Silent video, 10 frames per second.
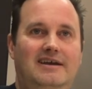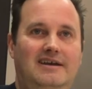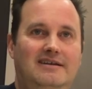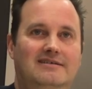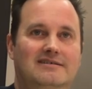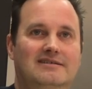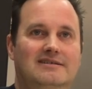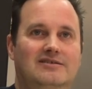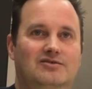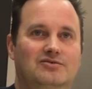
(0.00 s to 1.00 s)
in
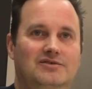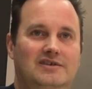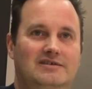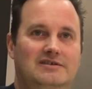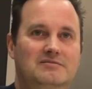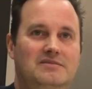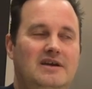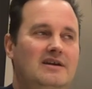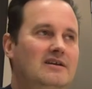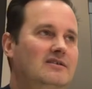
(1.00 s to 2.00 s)
the school system
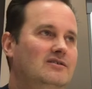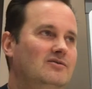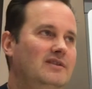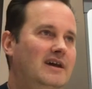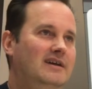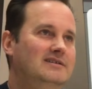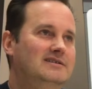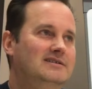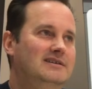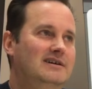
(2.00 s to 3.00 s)
so that
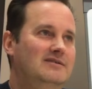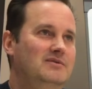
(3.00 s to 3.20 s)
uh,